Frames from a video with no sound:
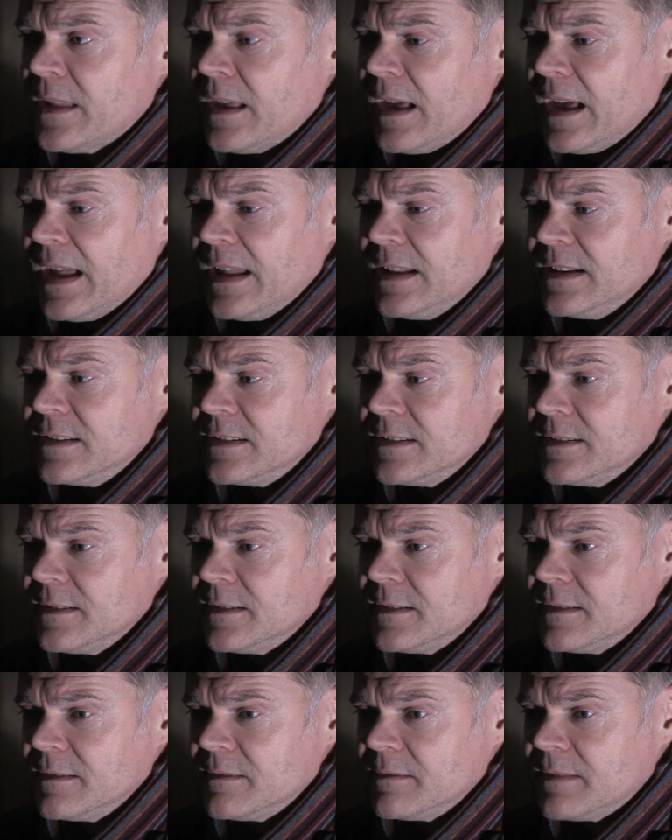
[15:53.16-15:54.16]
And
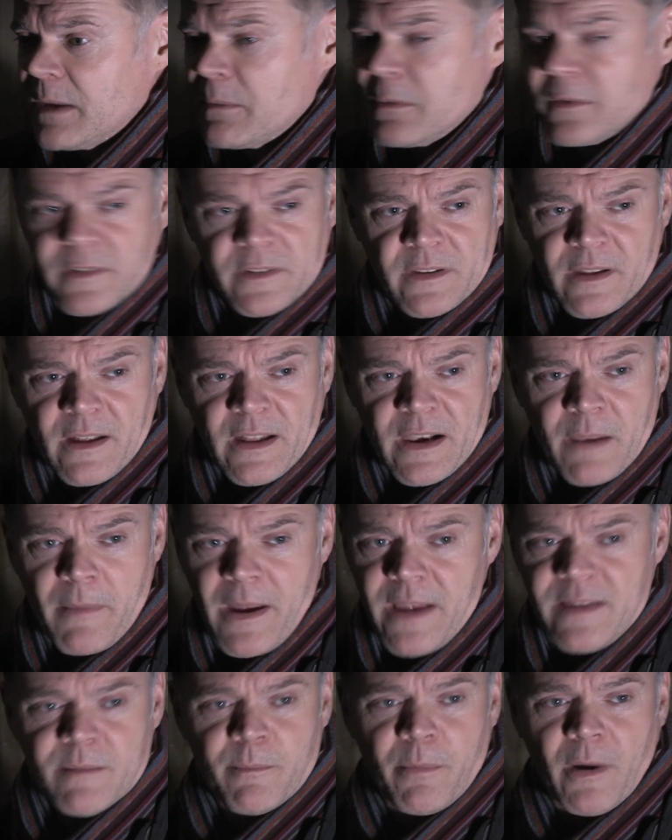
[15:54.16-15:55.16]
that was an
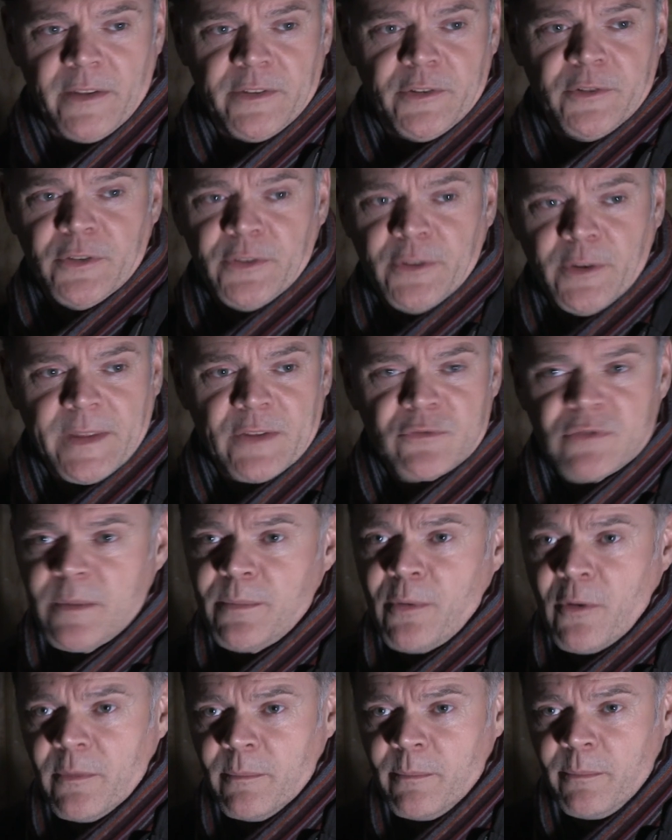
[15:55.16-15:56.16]
amazing bike to do that
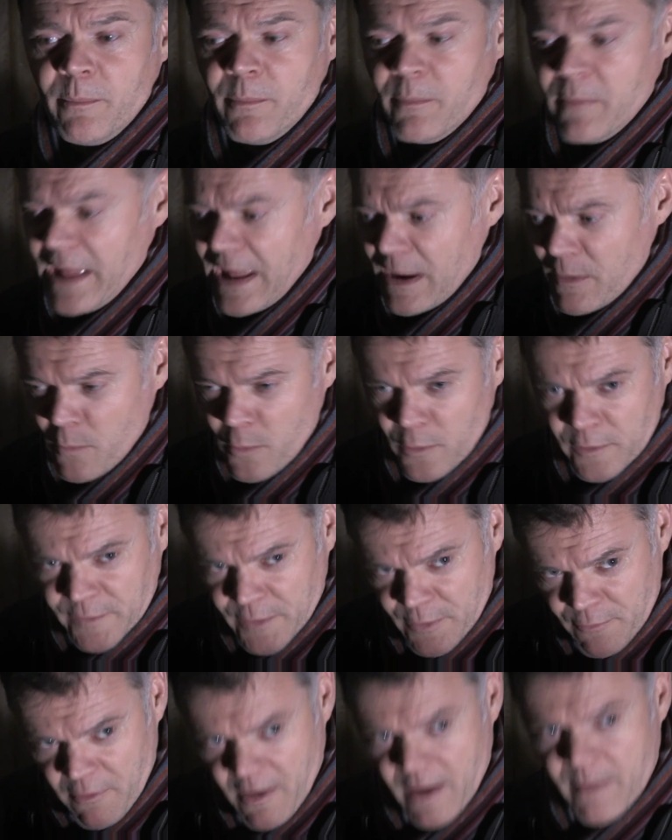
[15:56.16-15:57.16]
trip on. It was
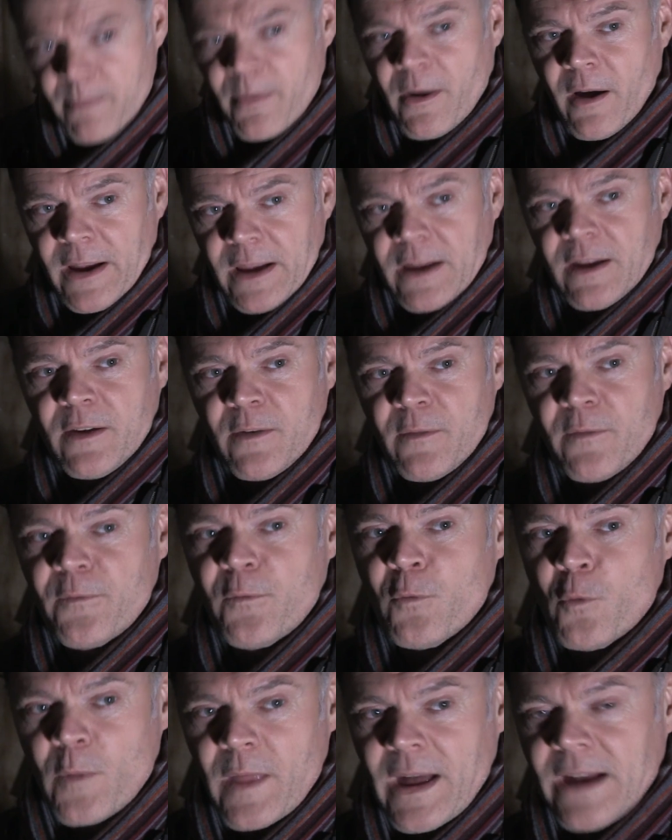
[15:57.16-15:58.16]
the right bike
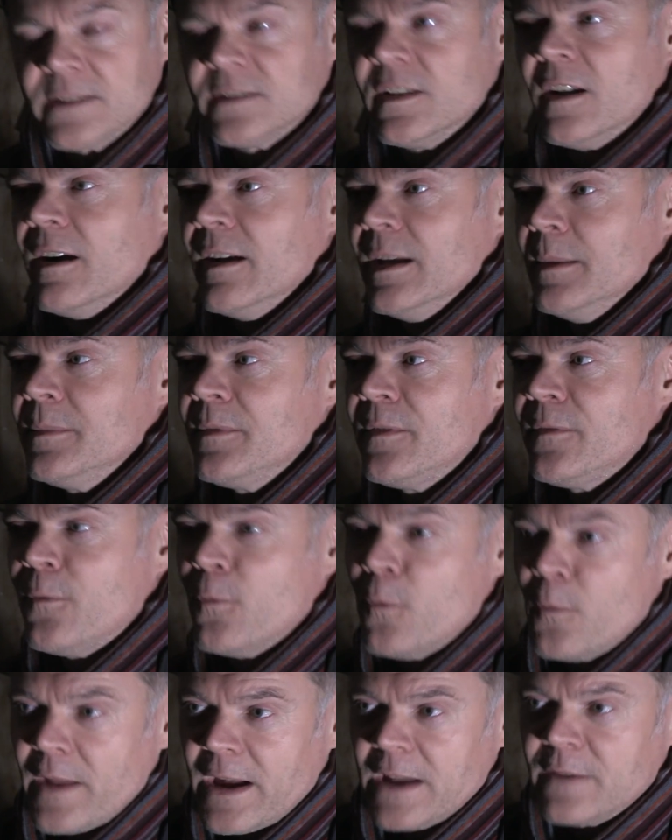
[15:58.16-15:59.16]
for that time,
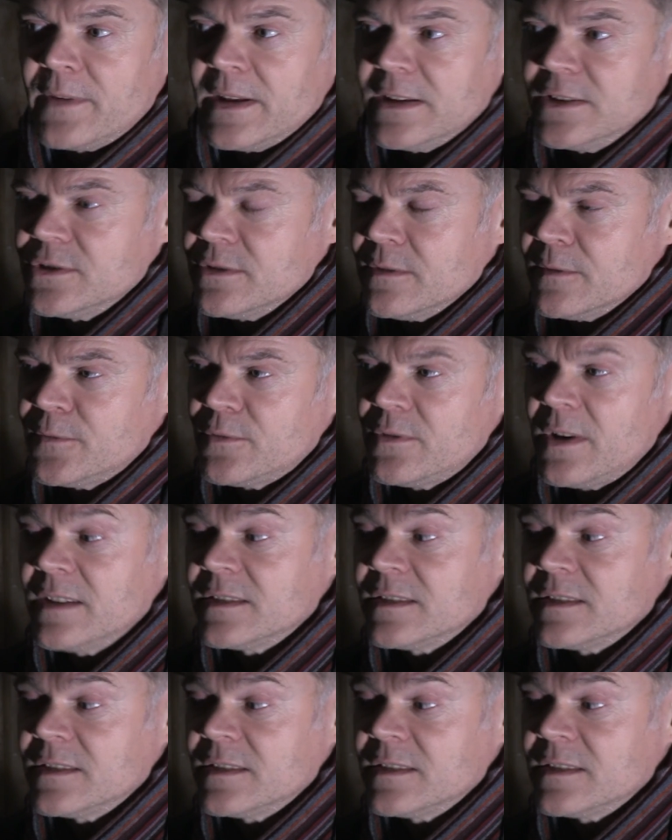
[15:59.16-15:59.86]
for that adventure and for